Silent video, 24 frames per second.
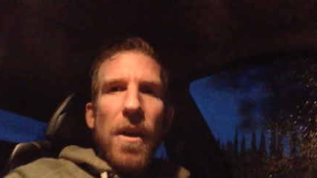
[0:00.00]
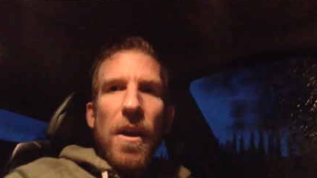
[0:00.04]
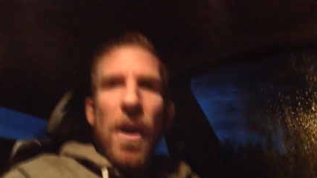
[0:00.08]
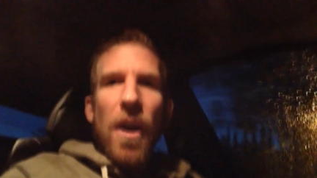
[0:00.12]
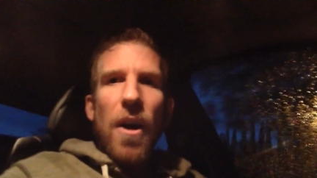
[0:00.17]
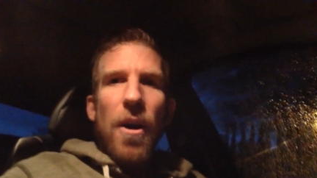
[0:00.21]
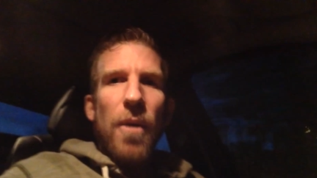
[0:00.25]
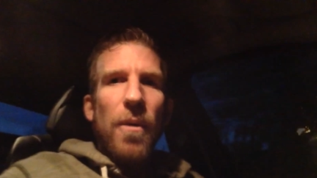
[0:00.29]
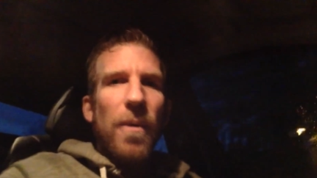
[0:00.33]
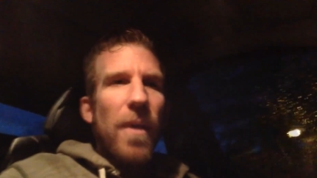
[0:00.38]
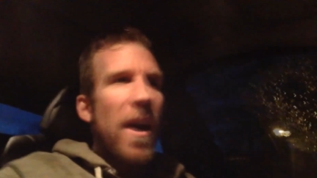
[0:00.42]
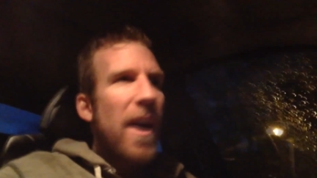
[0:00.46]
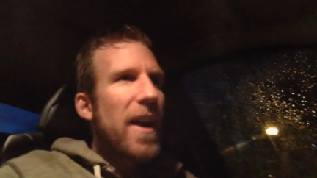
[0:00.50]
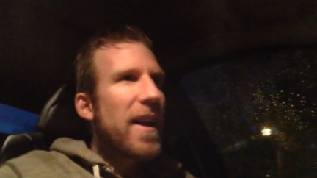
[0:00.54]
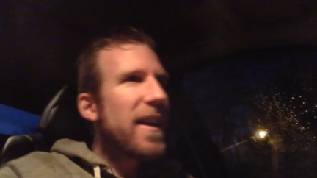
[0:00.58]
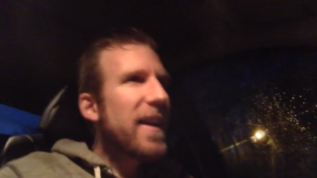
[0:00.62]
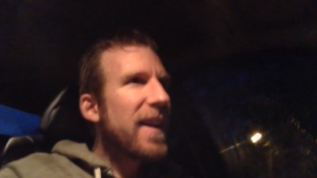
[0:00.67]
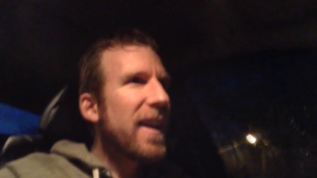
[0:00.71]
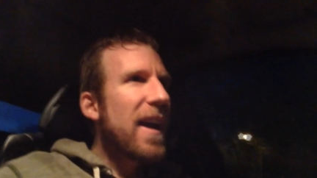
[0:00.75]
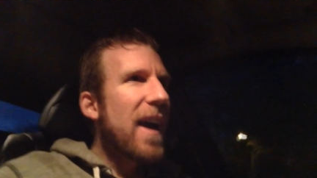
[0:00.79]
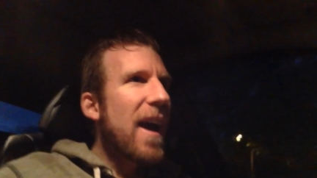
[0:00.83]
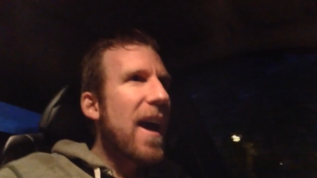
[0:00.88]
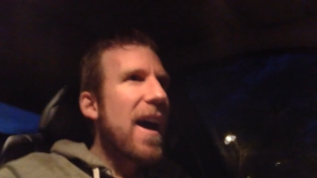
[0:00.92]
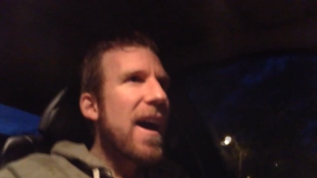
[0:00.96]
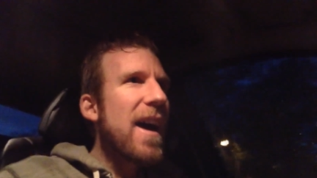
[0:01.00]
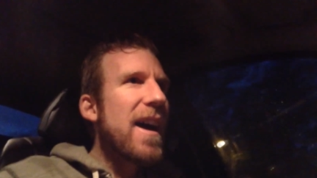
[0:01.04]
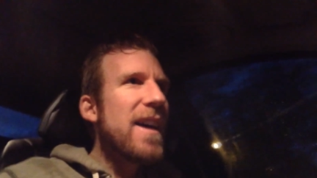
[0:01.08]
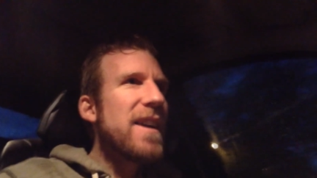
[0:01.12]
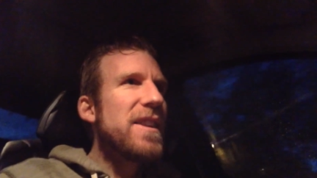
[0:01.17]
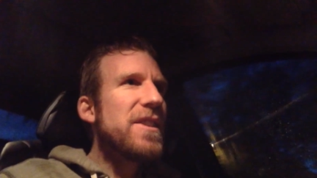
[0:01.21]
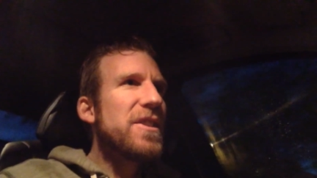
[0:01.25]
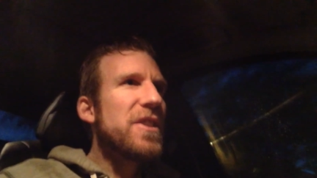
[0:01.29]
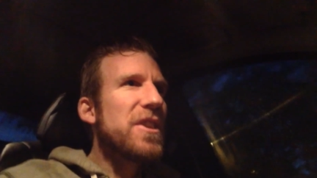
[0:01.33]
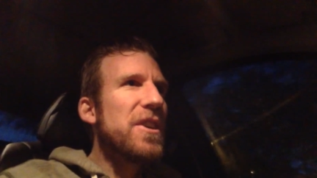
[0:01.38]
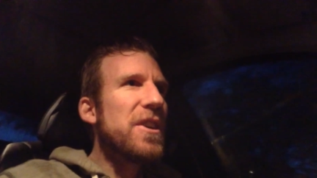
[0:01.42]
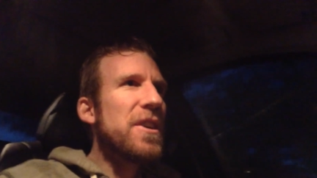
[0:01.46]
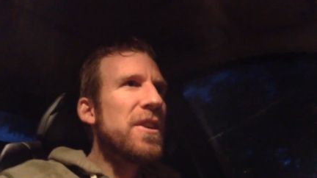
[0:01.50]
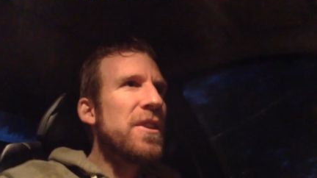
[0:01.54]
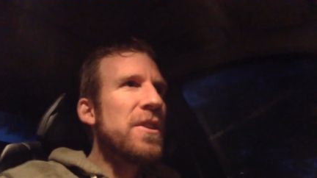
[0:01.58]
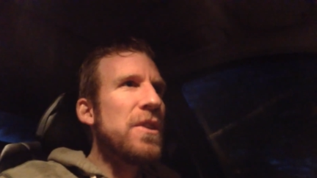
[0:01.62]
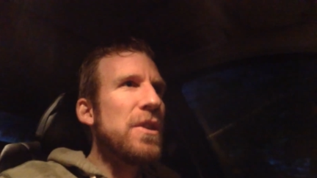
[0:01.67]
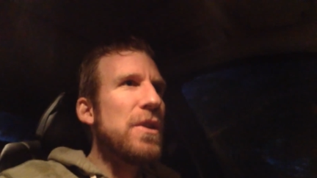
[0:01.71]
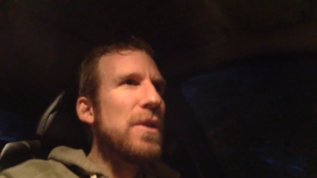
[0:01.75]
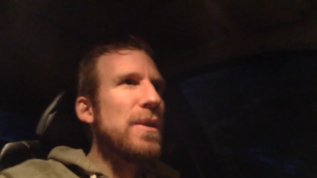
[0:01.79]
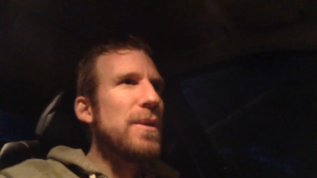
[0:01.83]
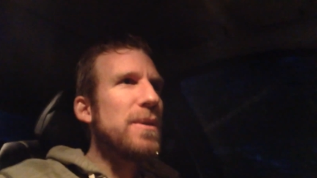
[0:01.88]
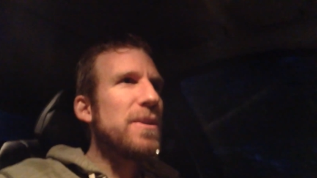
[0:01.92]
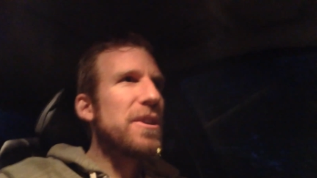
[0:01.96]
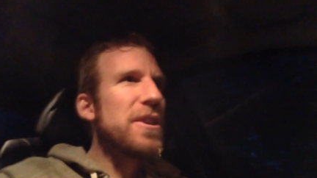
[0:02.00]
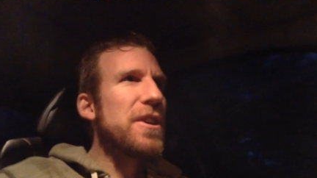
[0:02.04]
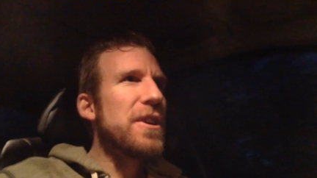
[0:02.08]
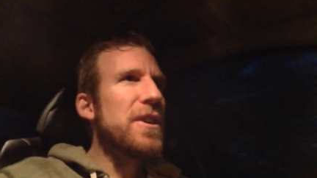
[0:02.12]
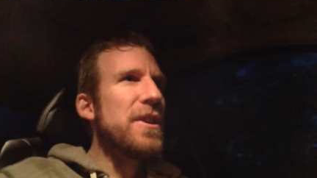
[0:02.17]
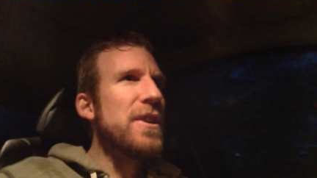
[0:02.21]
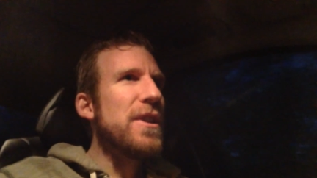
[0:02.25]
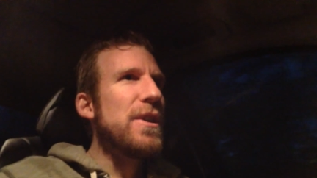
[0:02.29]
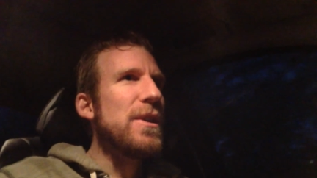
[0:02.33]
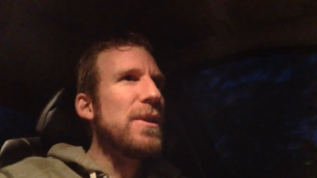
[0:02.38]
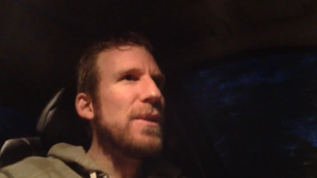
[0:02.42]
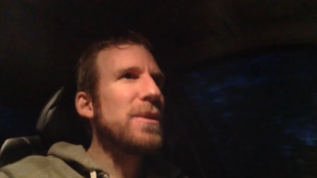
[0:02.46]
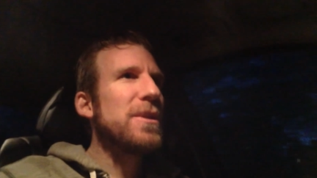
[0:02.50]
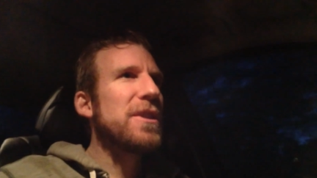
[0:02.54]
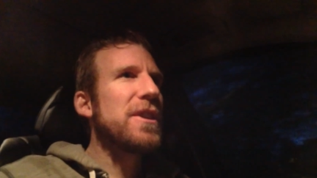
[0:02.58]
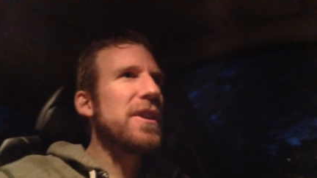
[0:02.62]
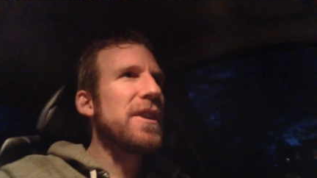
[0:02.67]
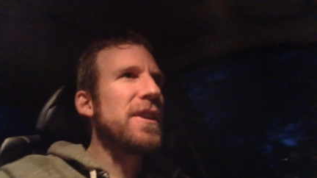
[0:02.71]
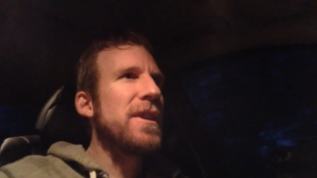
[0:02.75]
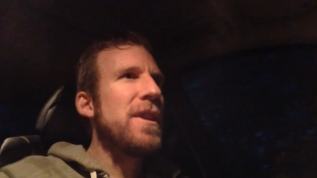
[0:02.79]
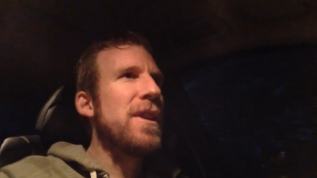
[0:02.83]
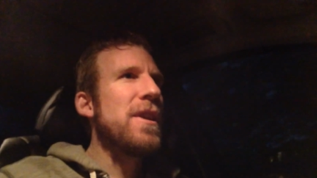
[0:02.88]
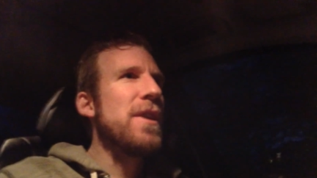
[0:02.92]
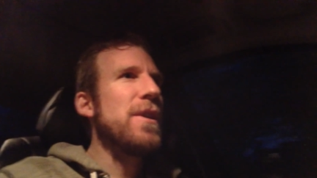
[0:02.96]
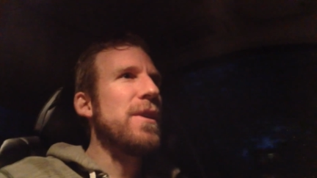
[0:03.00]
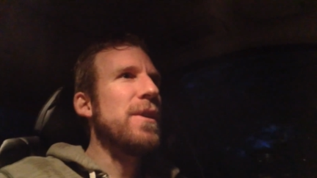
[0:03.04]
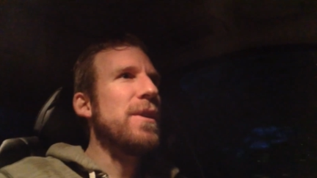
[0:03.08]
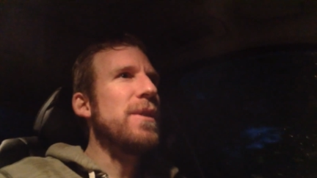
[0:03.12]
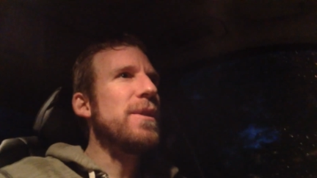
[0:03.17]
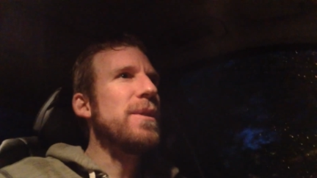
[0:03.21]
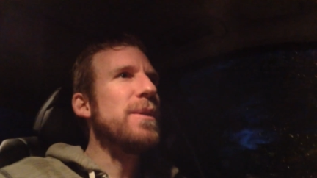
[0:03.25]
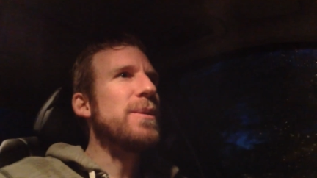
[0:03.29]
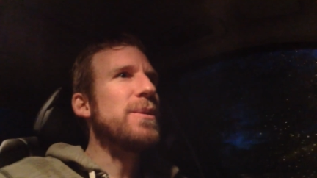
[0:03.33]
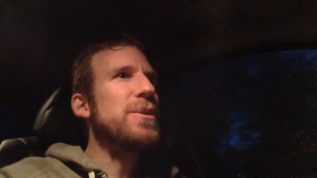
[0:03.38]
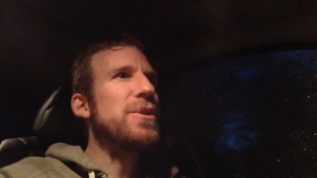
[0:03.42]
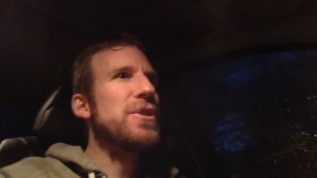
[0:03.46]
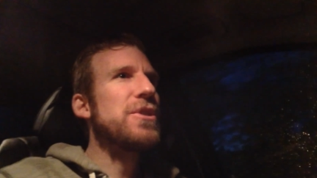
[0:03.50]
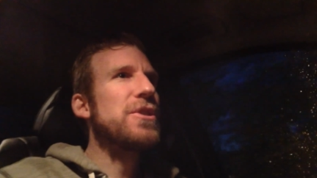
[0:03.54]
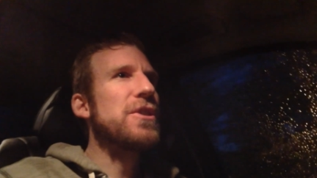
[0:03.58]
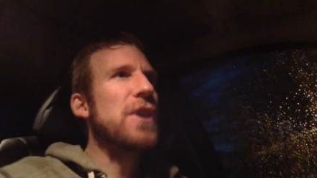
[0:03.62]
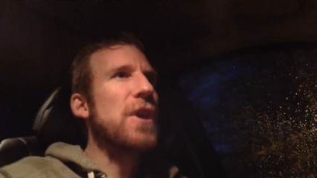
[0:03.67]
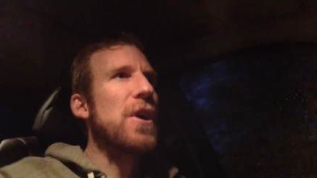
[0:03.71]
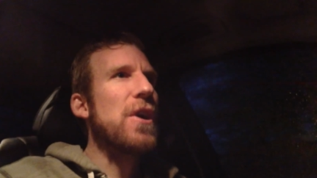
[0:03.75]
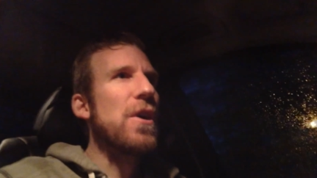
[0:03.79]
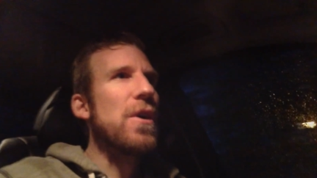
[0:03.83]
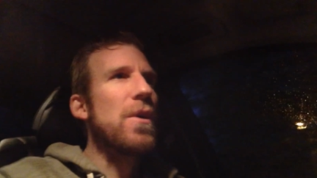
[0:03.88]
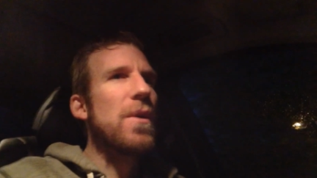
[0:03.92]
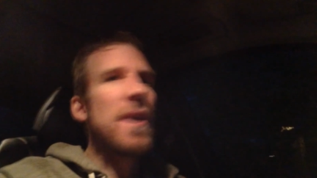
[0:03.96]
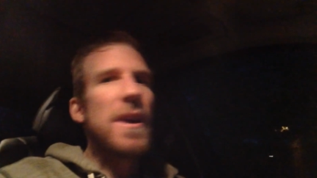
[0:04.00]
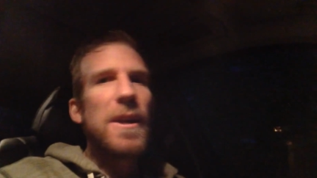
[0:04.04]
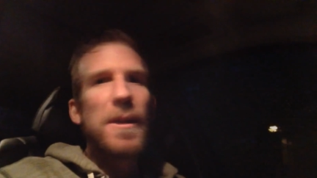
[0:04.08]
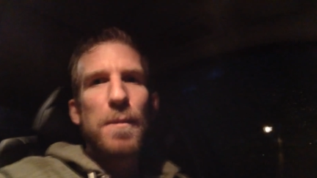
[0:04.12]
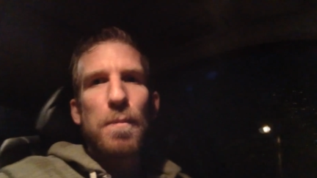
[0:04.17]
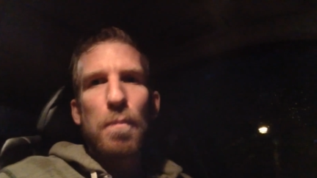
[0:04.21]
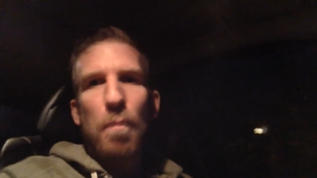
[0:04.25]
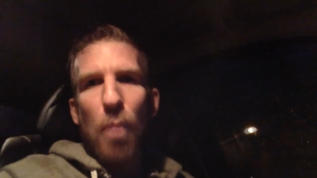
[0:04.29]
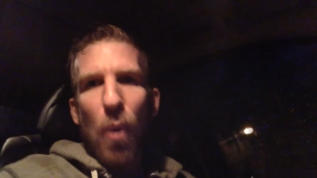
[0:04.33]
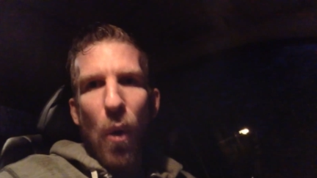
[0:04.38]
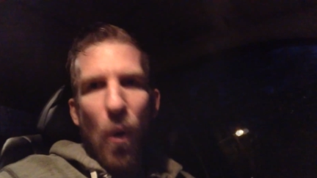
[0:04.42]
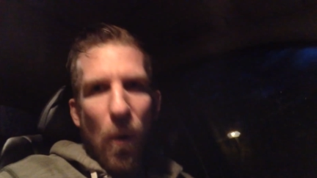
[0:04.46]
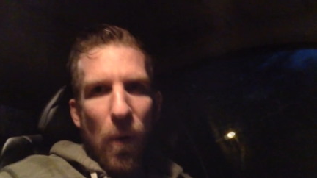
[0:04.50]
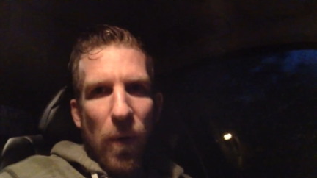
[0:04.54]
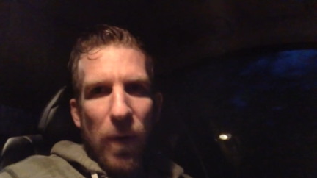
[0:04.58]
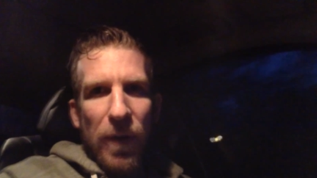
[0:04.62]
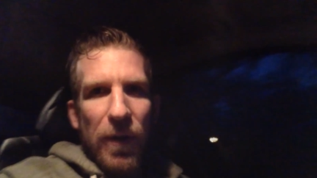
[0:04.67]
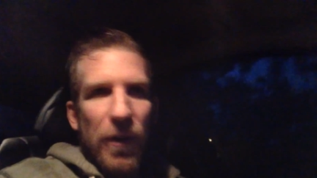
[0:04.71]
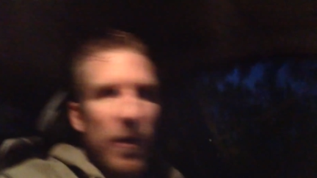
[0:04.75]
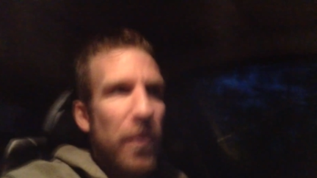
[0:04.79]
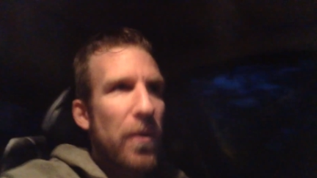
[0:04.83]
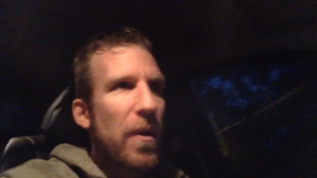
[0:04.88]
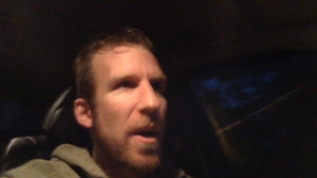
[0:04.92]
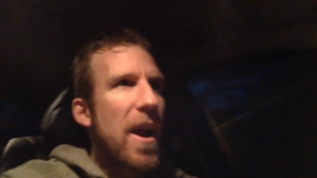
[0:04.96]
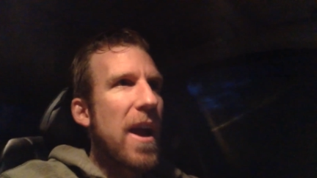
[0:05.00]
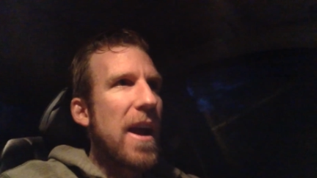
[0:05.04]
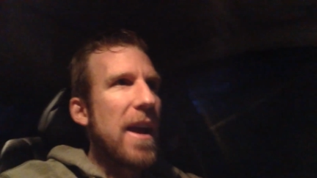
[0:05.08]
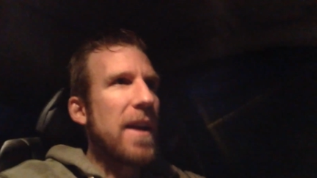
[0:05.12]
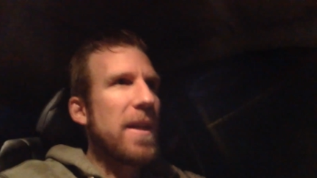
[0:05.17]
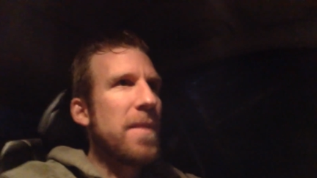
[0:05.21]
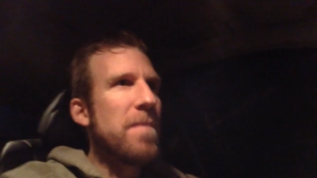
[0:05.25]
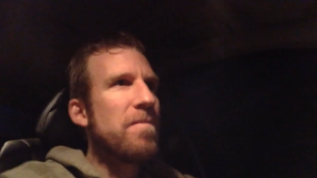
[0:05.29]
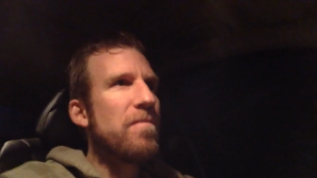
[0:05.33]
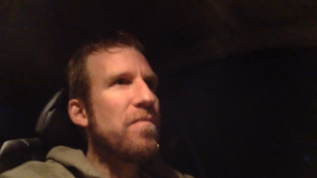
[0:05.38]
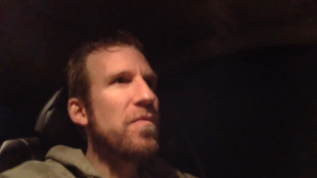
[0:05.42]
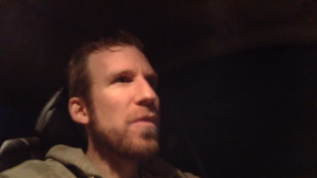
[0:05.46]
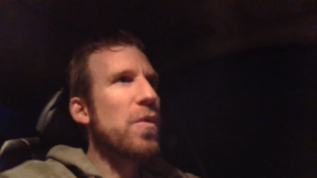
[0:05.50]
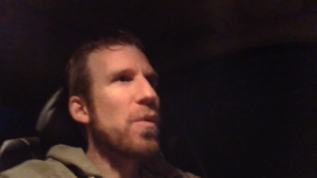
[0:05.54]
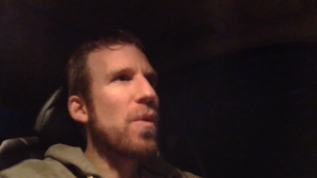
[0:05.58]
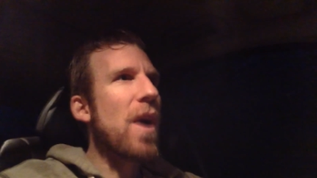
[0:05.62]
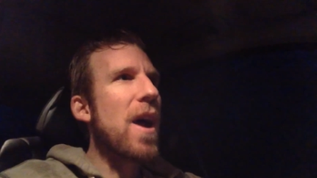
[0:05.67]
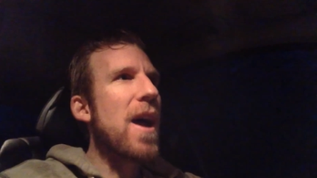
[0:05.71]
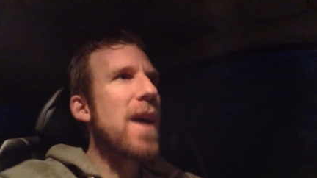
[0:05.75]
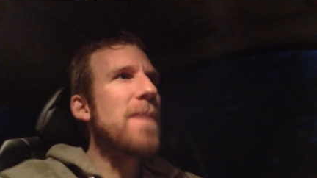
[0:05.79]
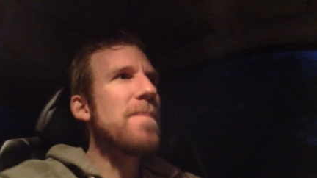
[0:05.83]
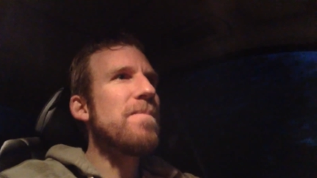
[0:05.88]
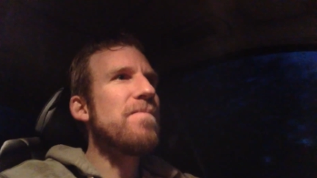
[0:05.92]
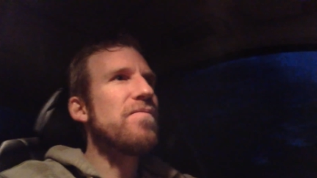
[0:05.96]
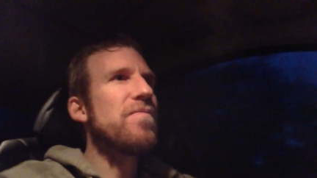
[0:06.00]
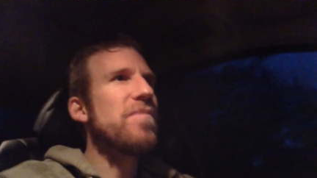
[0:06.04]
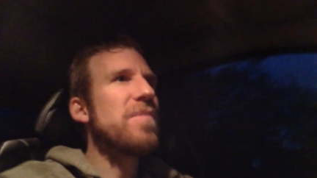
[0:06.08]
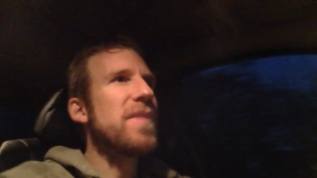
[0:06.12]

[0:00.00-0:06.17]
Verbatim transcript: Alrighty, guys. Good news. Good news. Good news. So it's pouring rain, right?